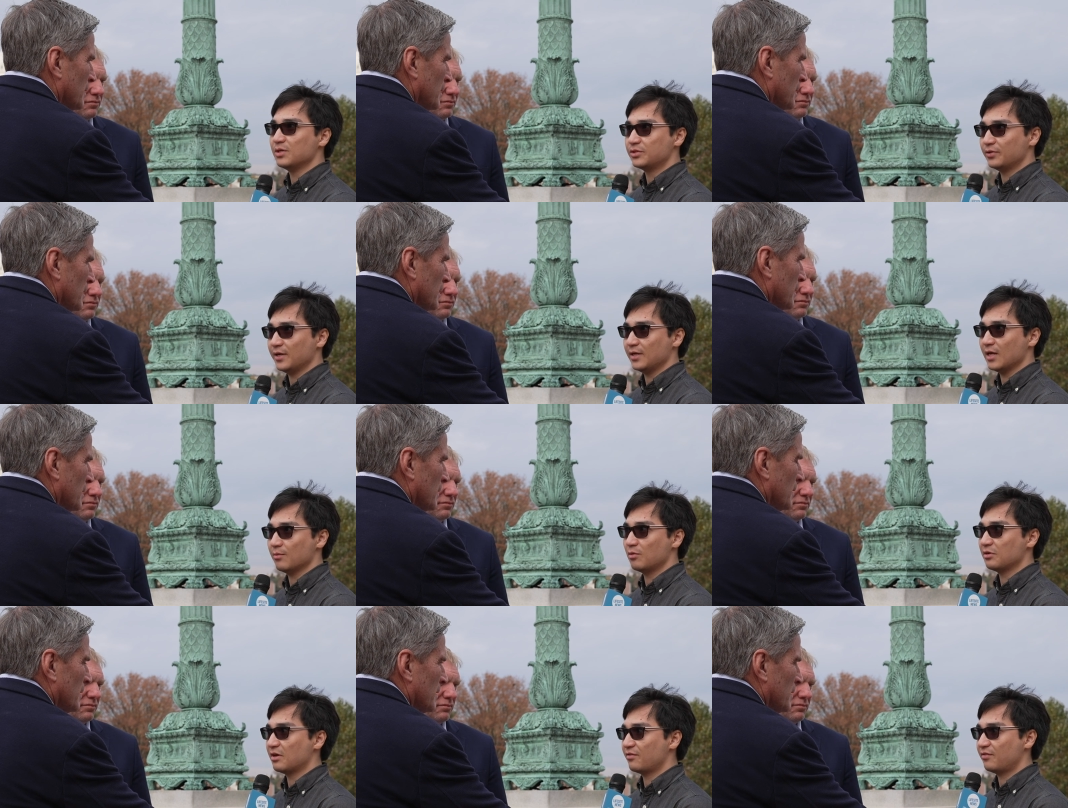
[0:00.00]
Speaker 1: betray them or
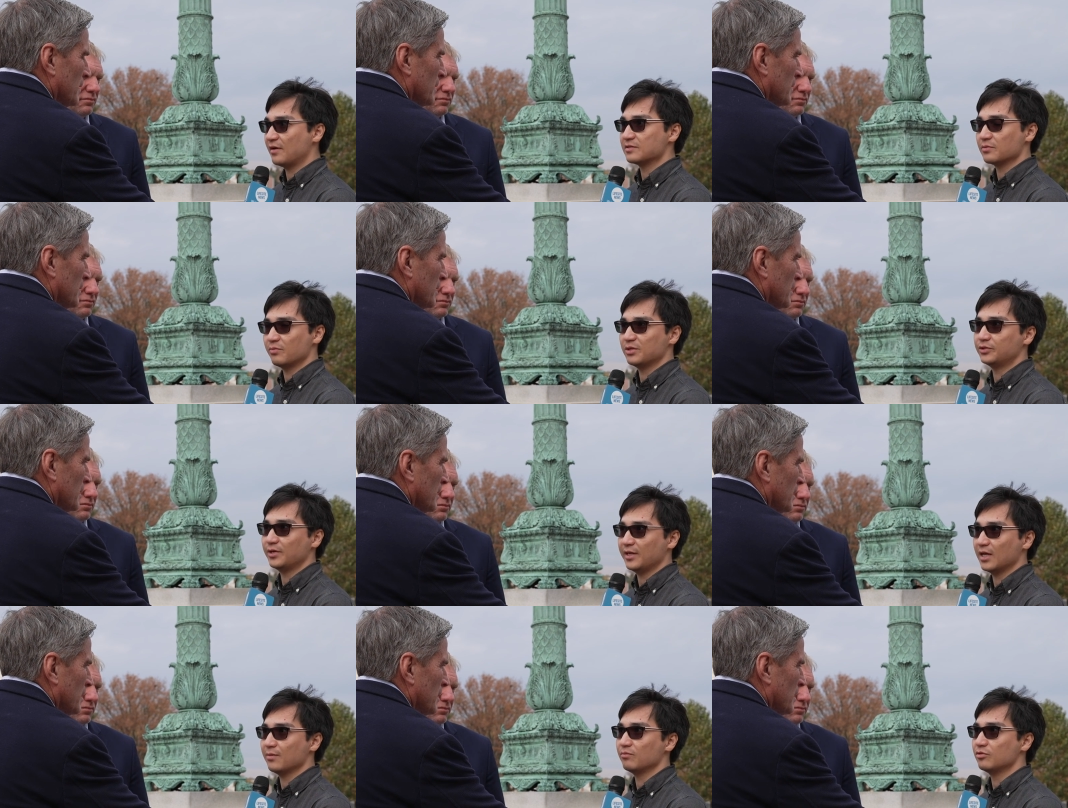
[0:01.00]
their friends would betray
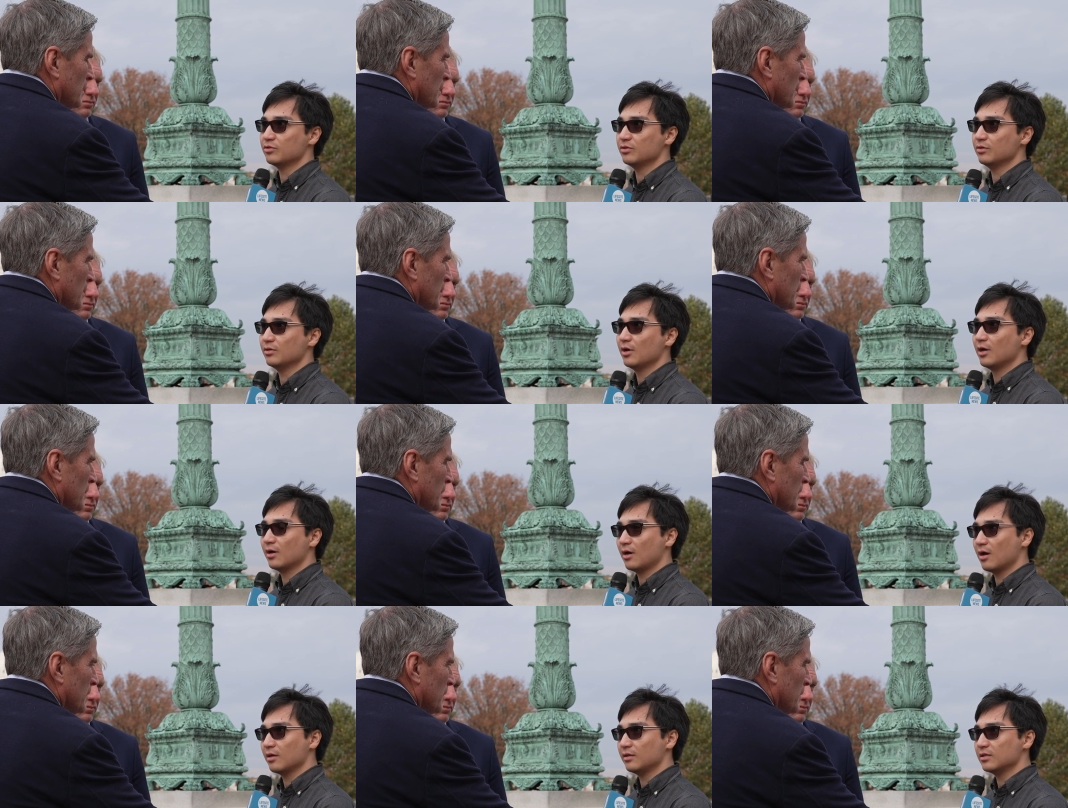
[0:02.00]
them to
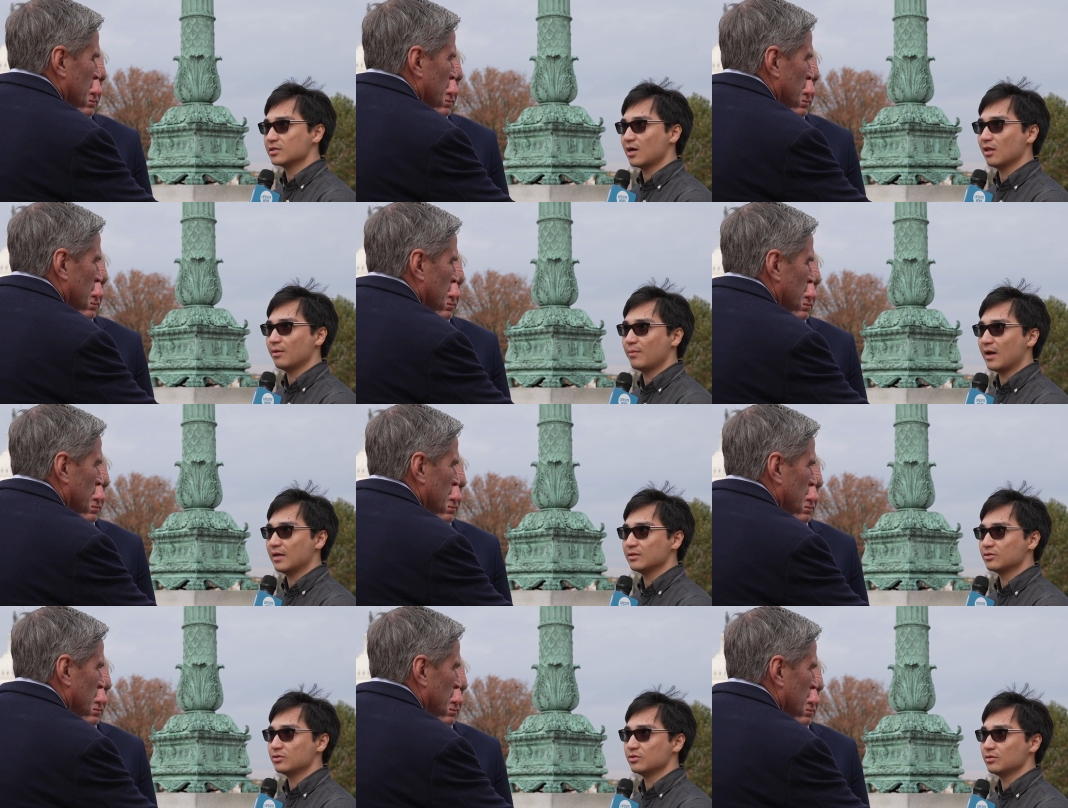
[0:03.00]
uh, the Taliban
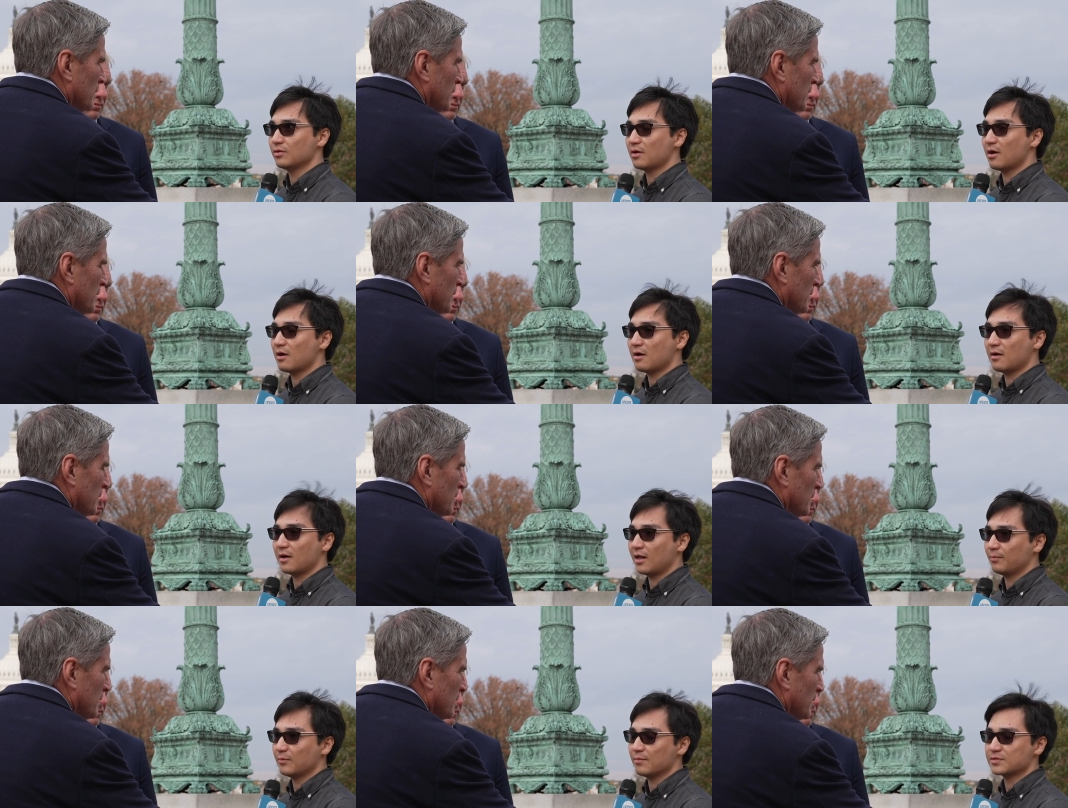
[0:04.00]
to uh,
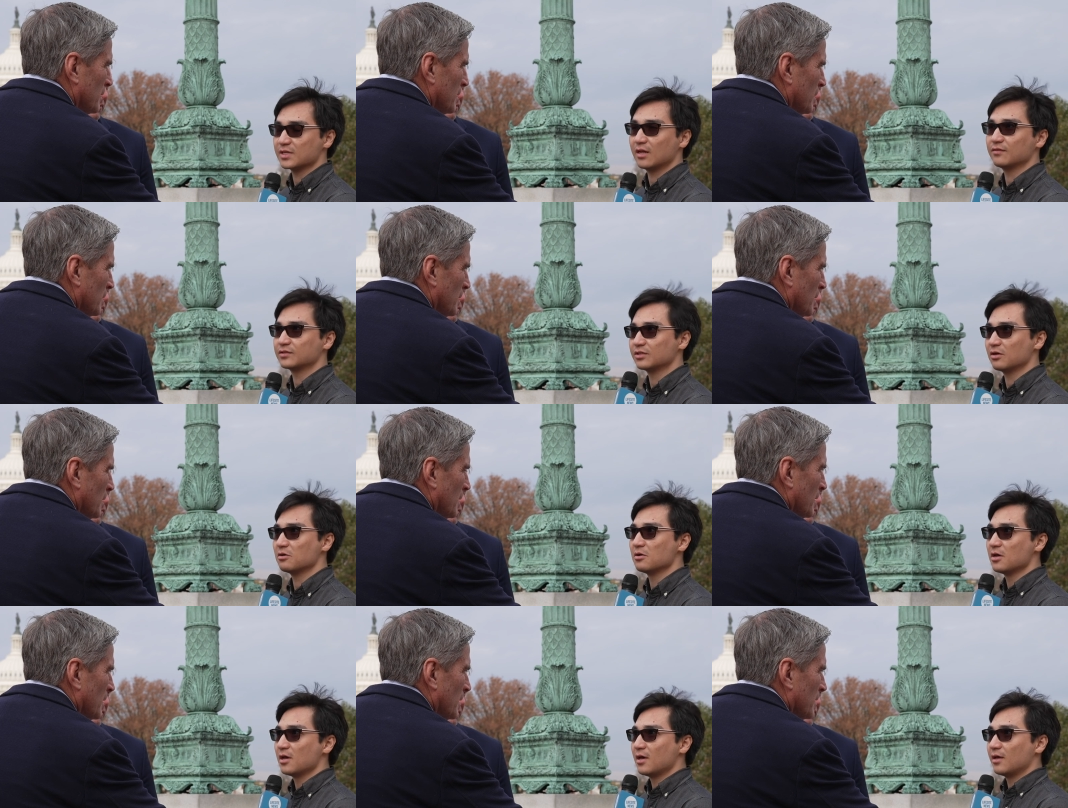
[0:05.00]
help themselves. So
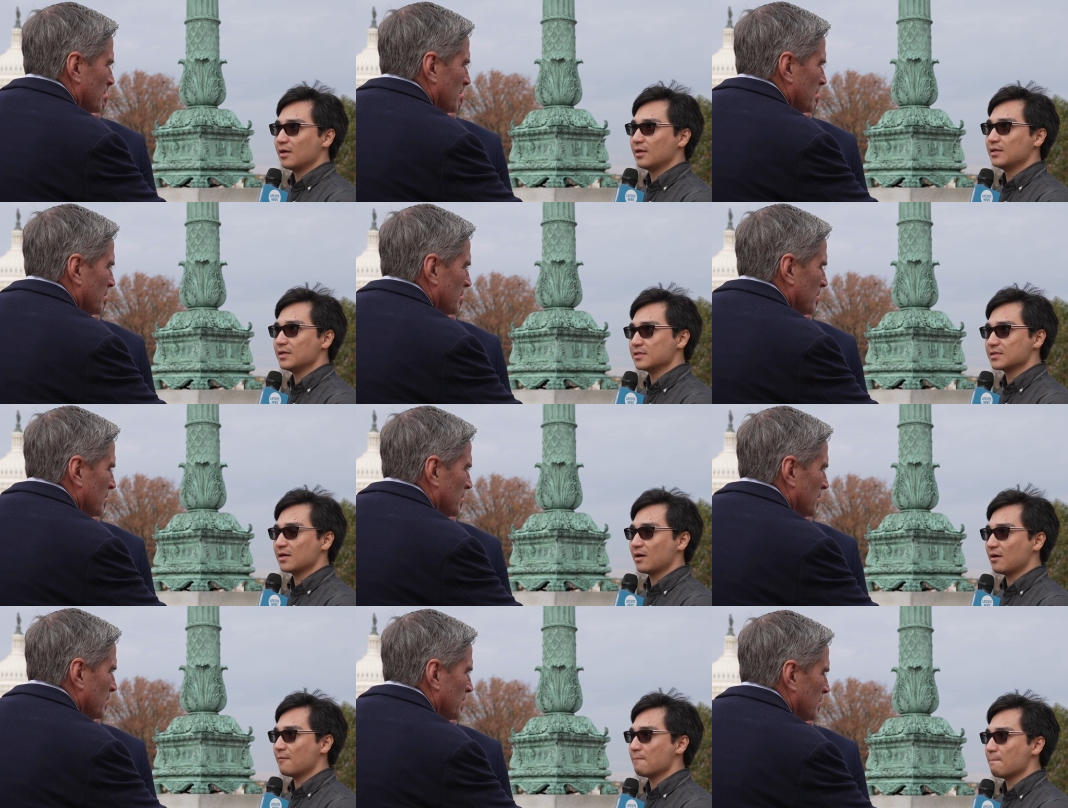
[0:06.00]
it is.
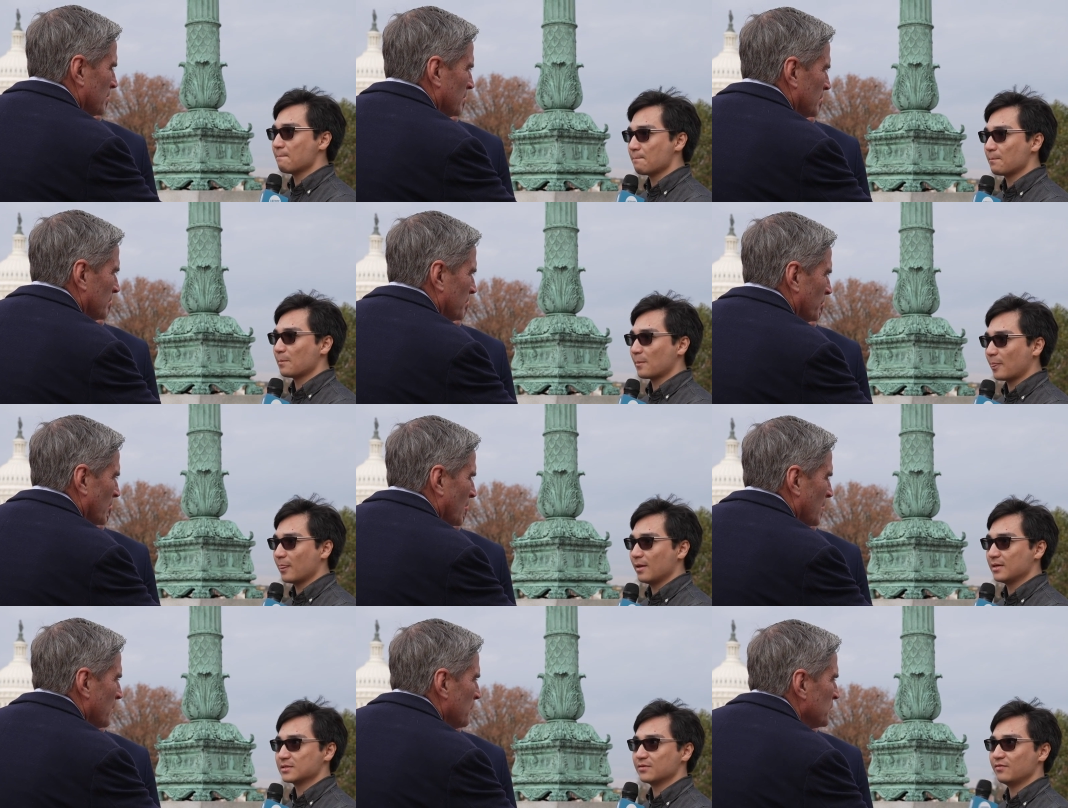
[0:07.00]
Um,
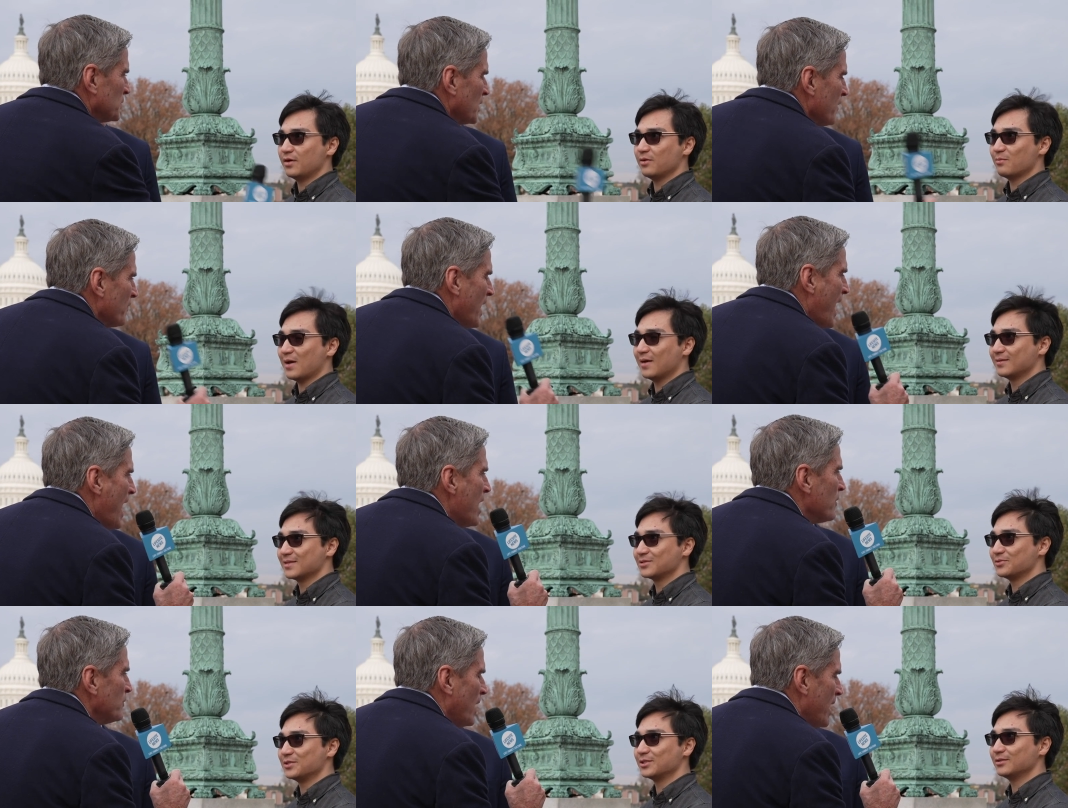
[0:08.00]
it's a Mustafa,
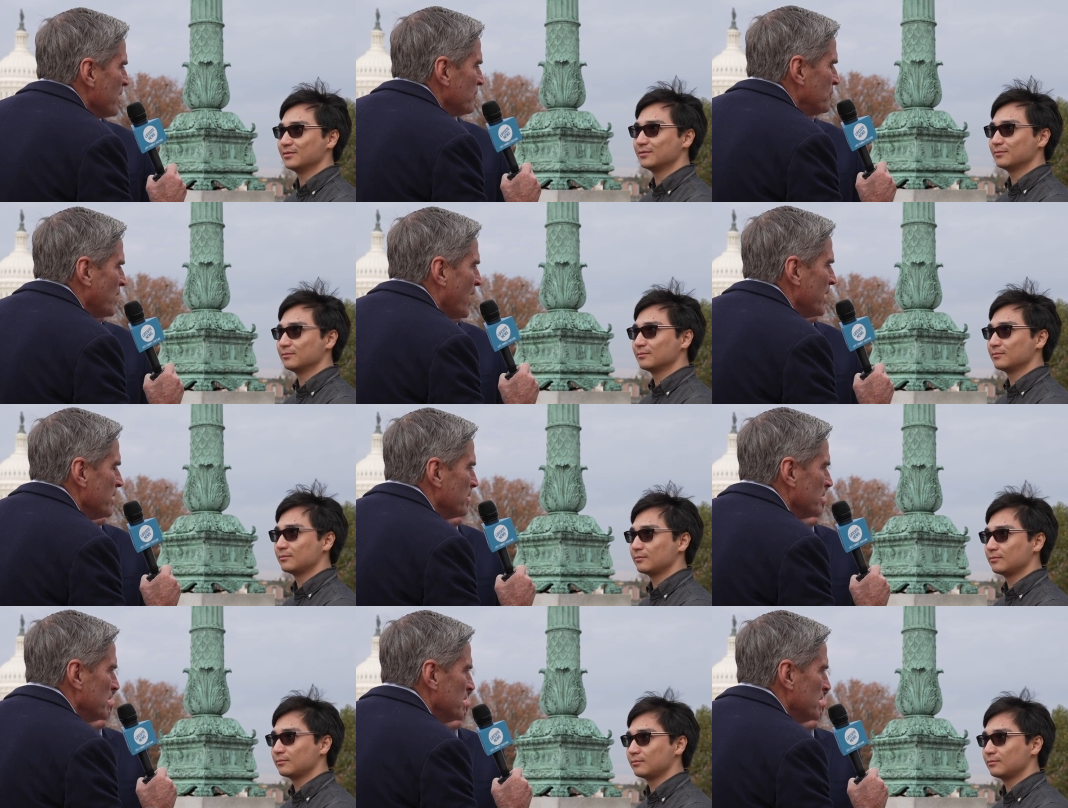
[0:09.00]
Speaker 2: how how dire